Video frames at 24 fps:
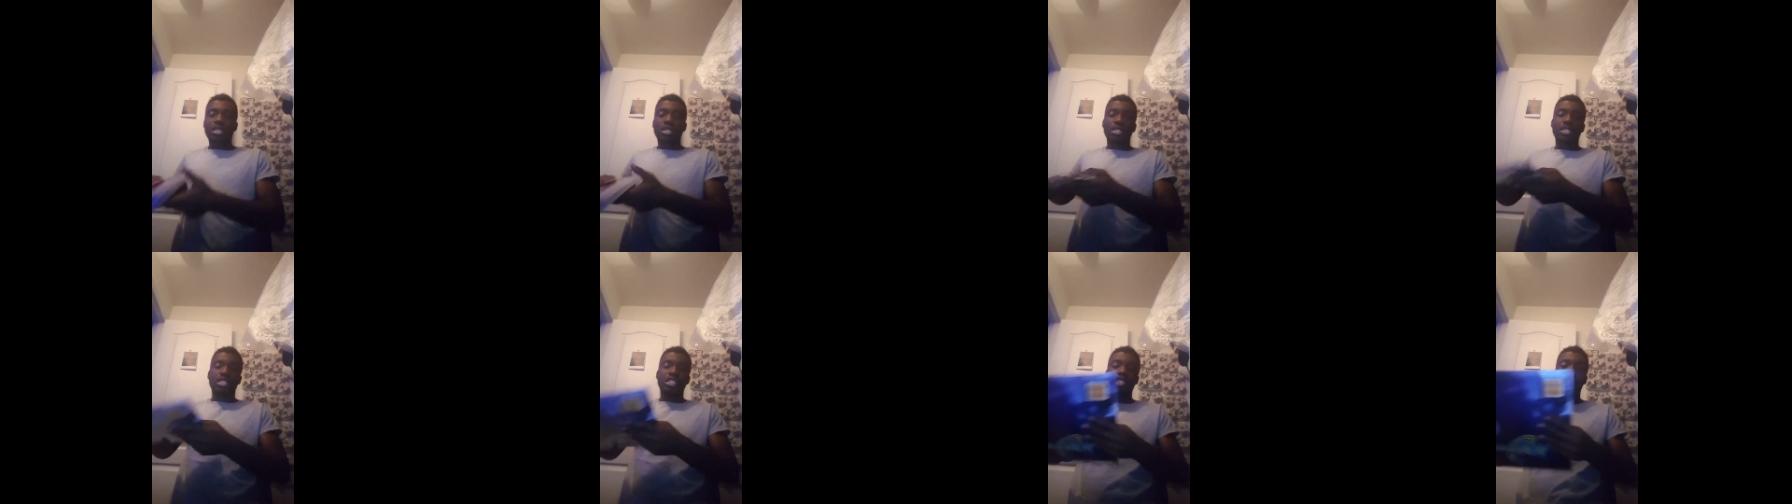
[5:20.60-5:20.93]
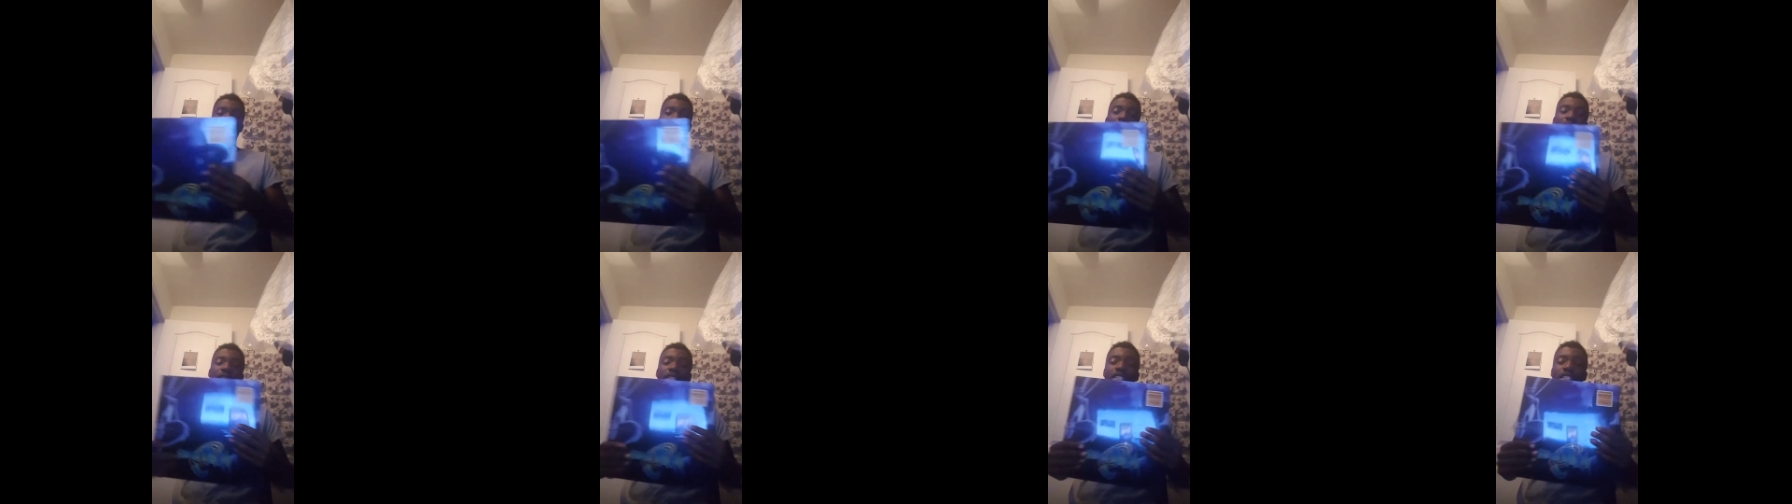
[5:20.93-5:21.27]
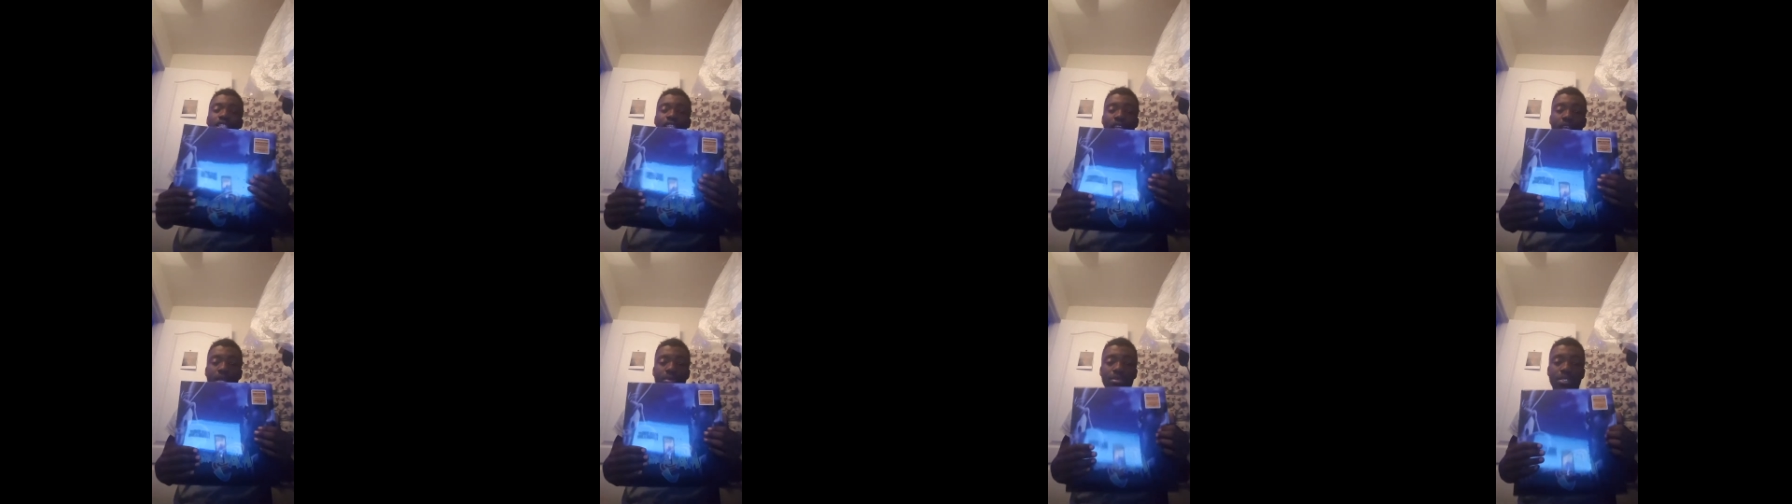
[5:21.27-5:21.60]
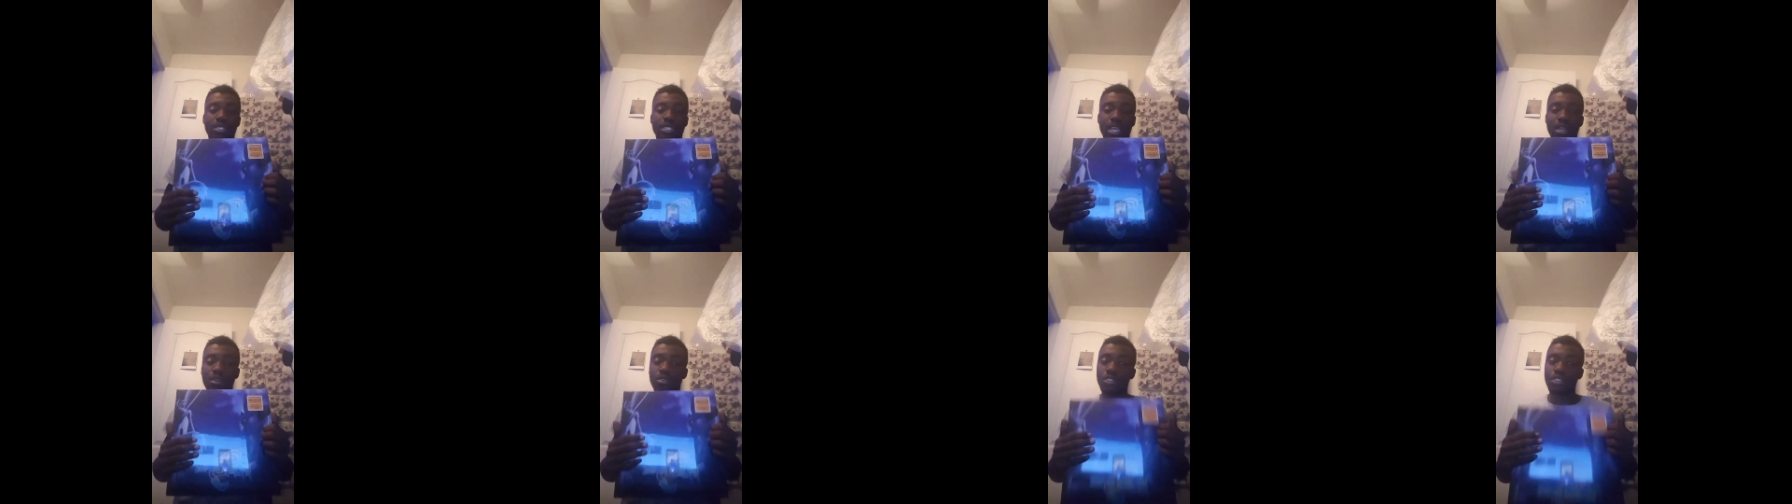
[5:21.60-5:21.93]
the Space Jam
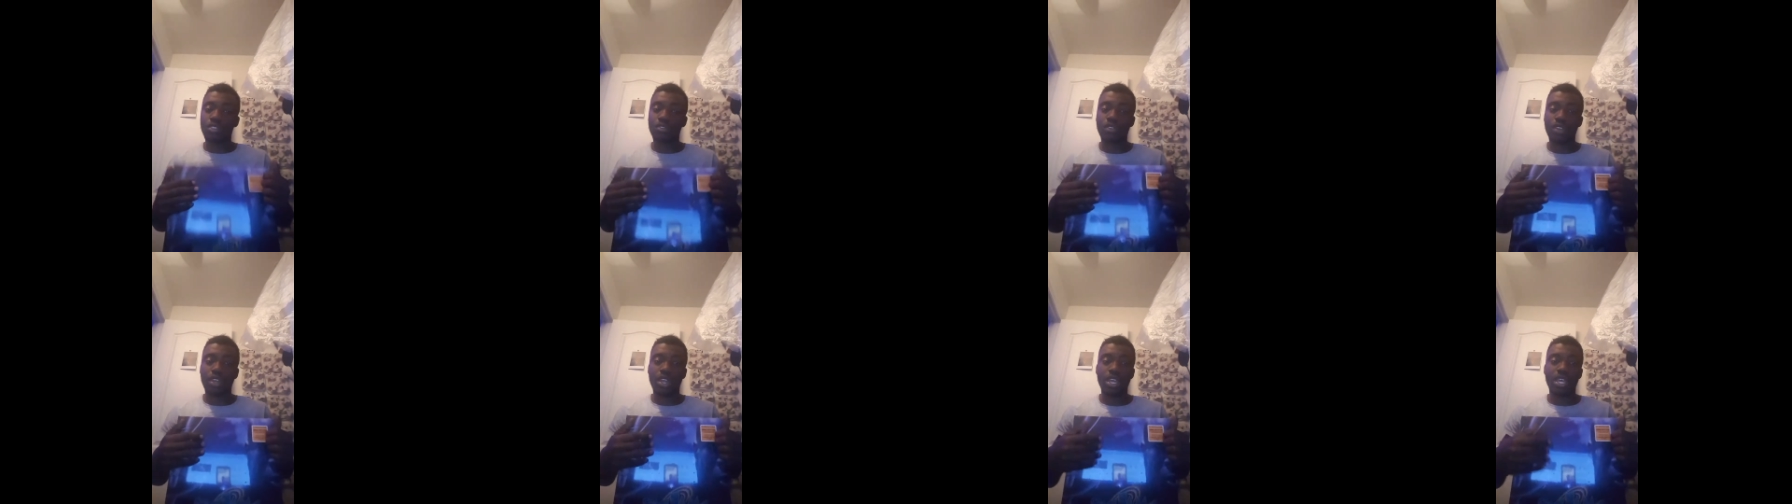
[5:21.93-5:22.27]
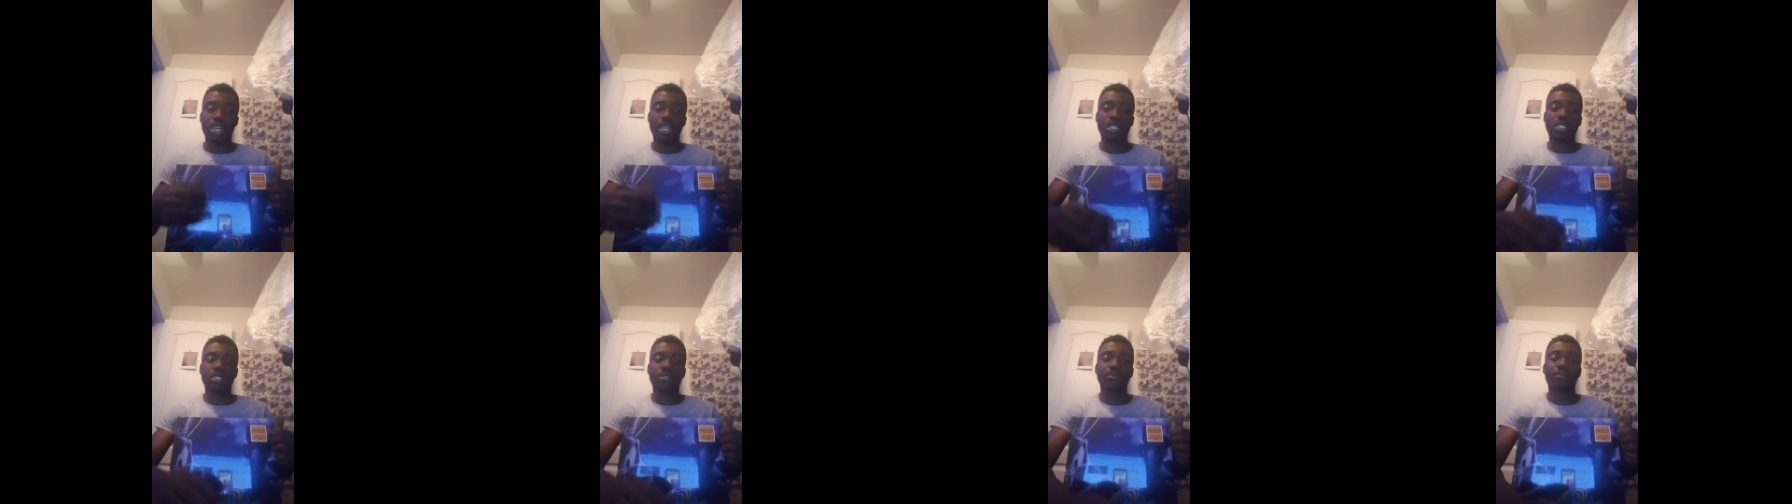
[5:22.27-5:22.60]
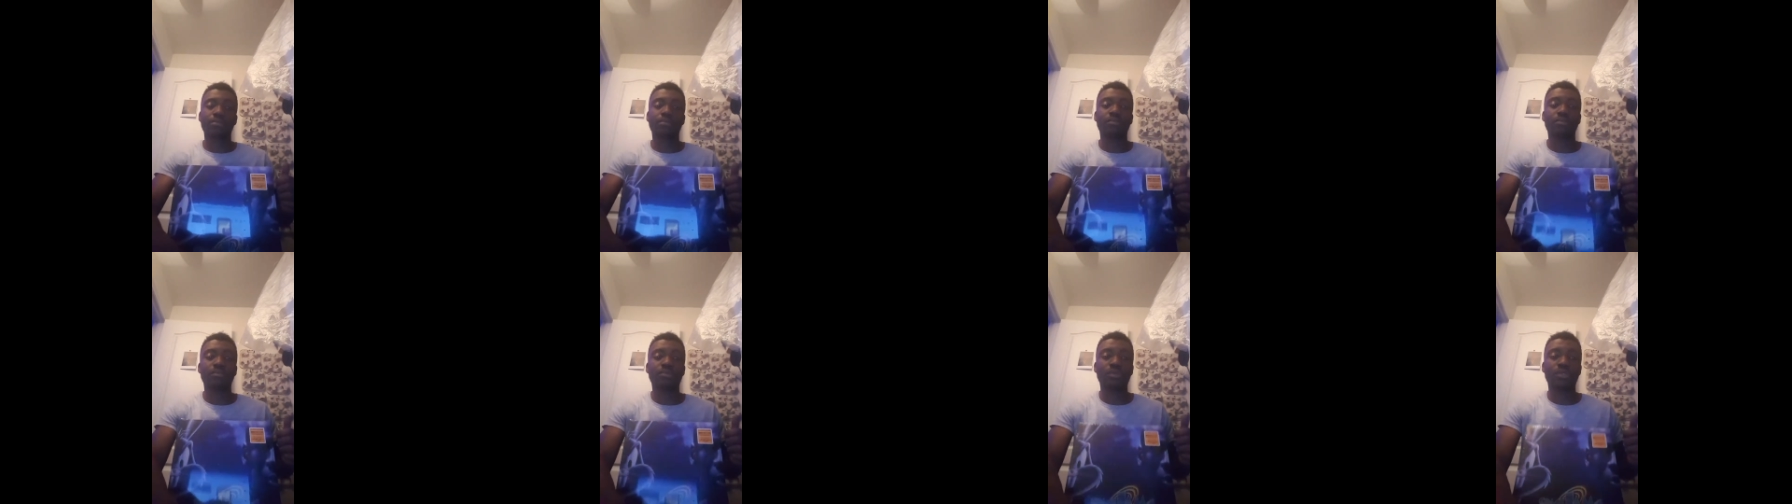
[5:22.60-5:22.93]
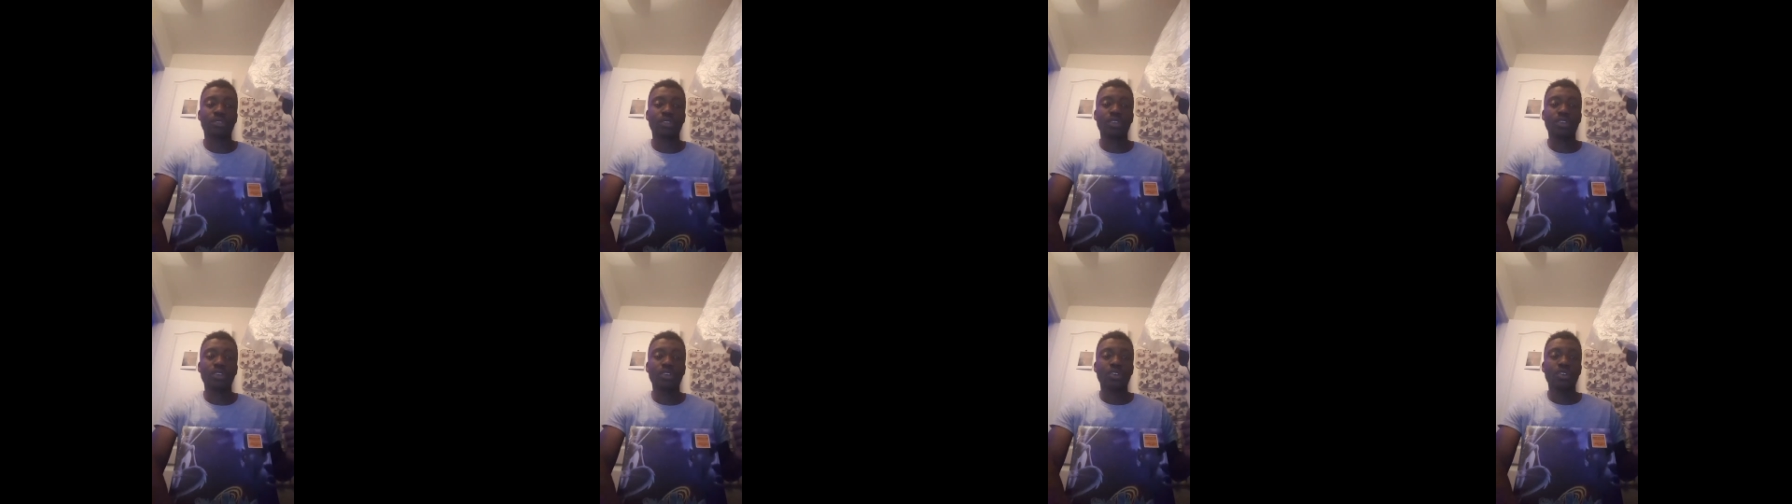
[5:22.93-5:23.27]
soundtrack,
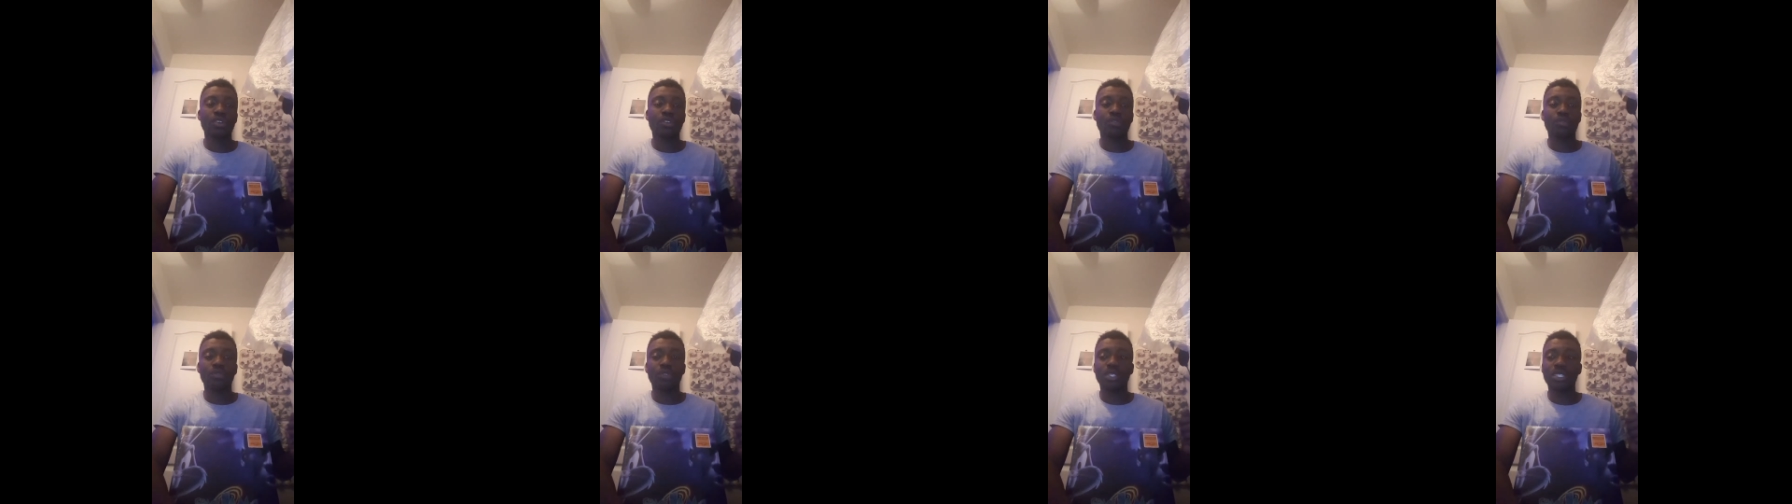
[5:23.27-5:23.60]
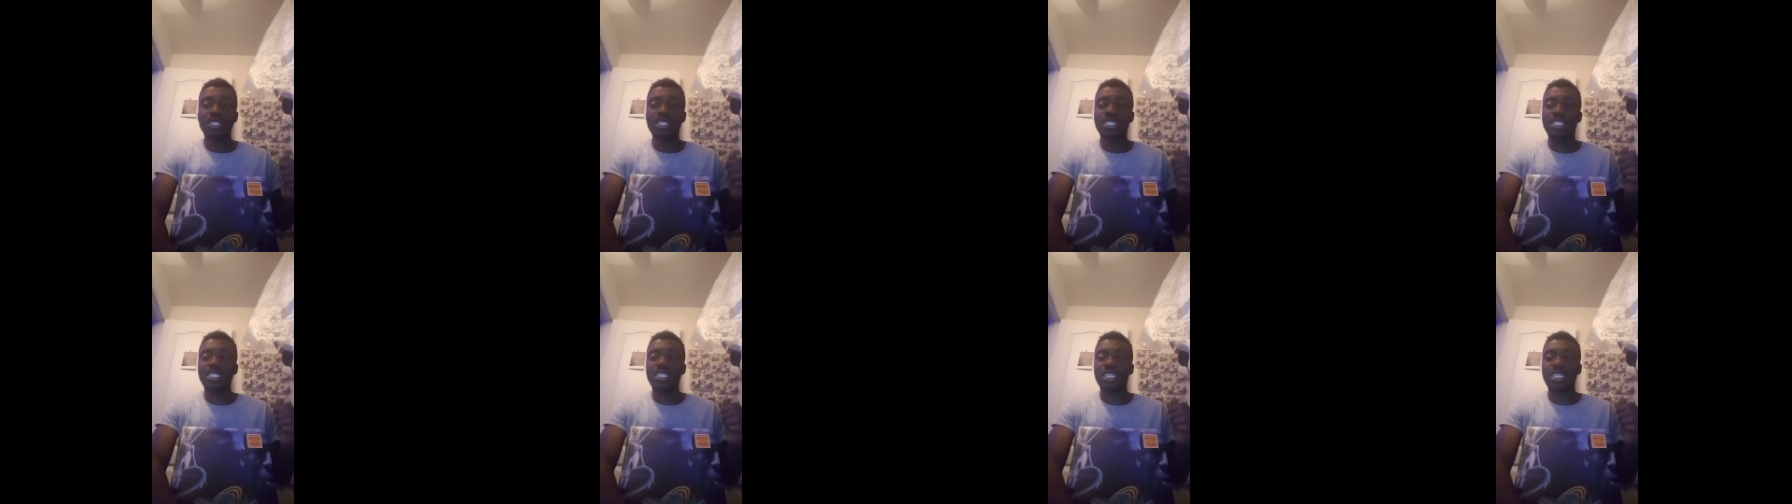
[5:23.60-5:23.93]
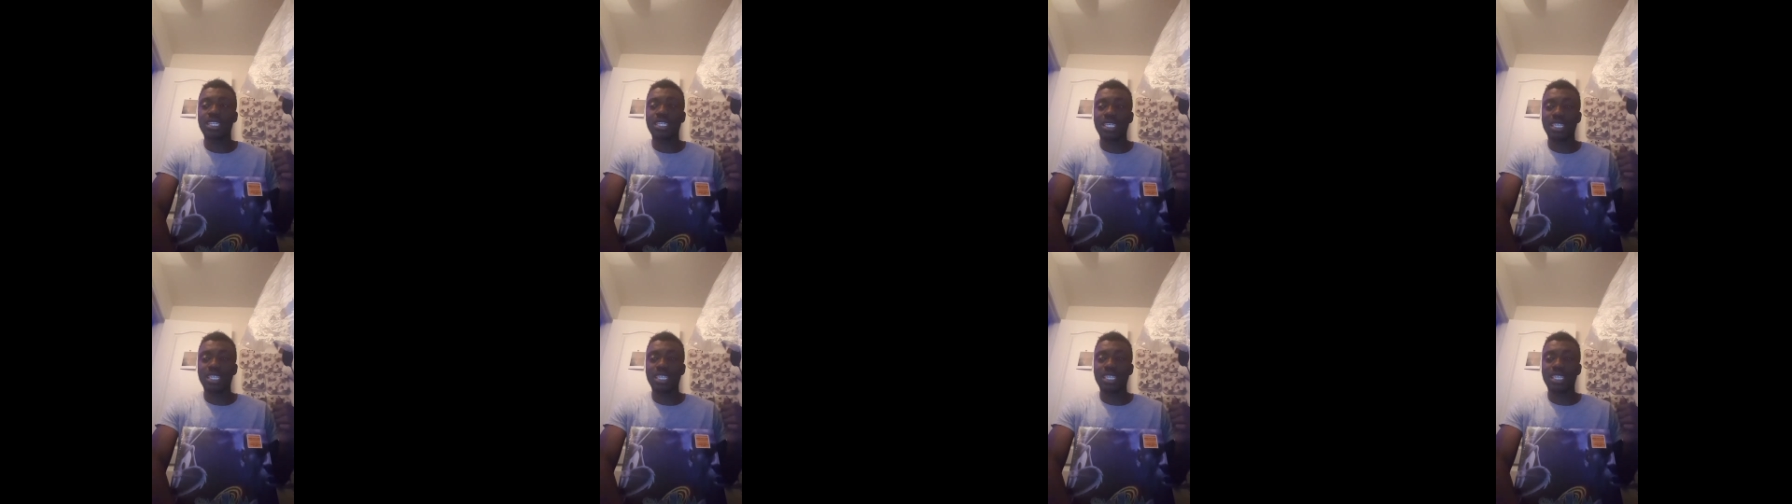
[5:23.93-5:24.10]
released